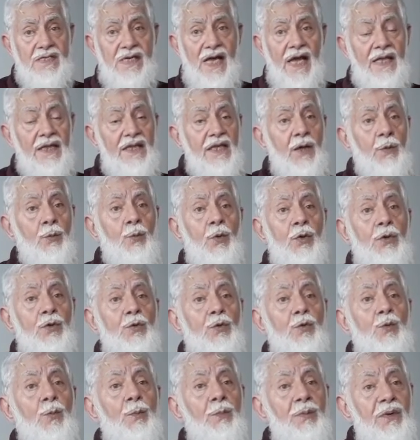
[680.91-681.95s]
and they
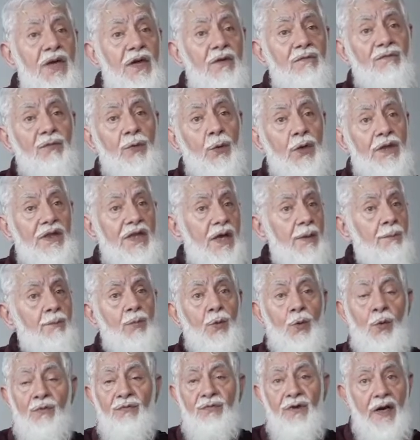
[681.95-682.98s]
want to pay for them
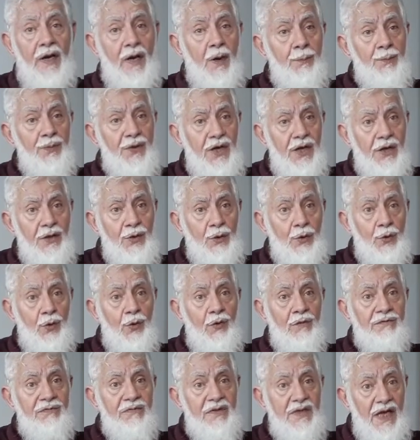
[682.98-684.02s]
over a period
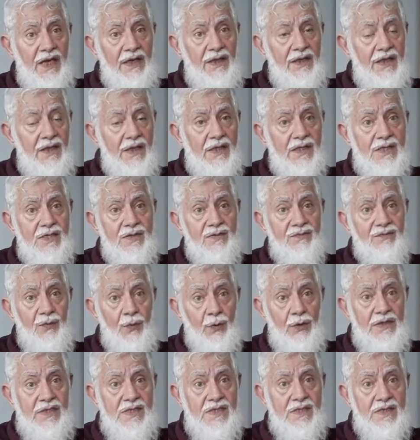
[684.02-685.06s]
of 10 years,
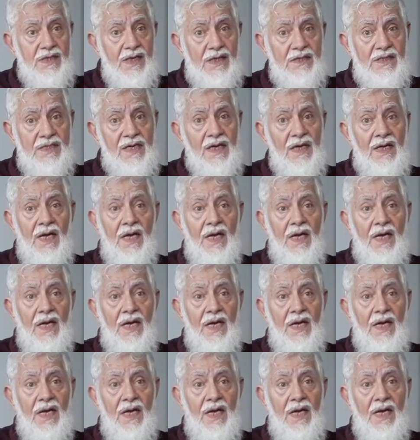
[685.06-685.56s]
for instance,